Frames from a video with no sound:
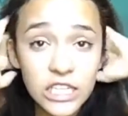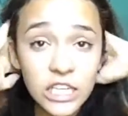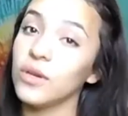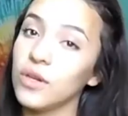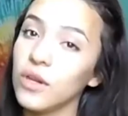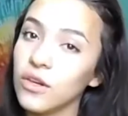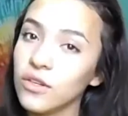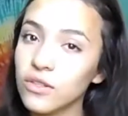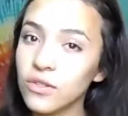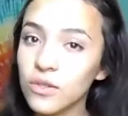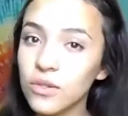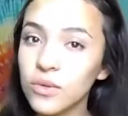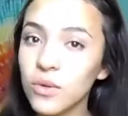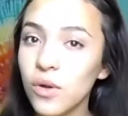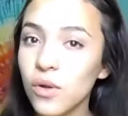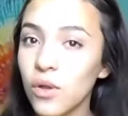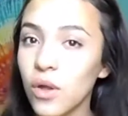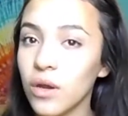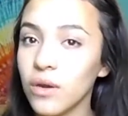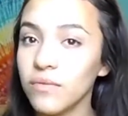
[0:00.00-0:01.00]
You can also do
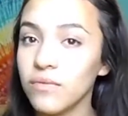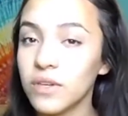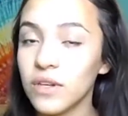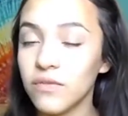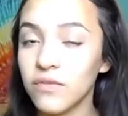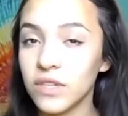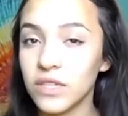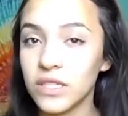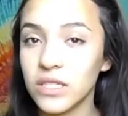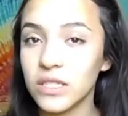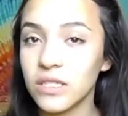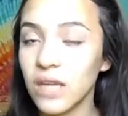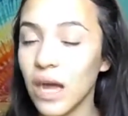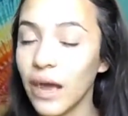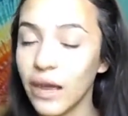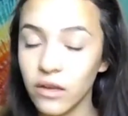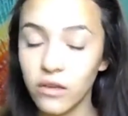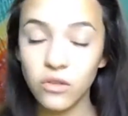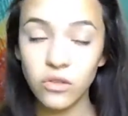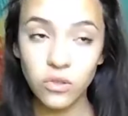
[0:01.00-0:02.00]
a lot of different
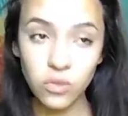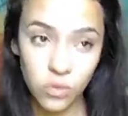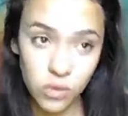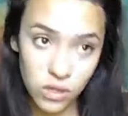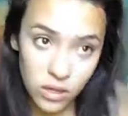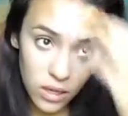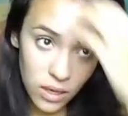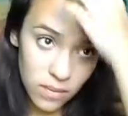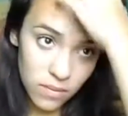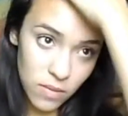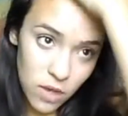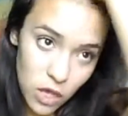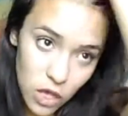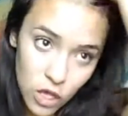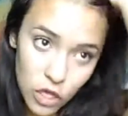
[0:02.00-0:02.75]
styles with them.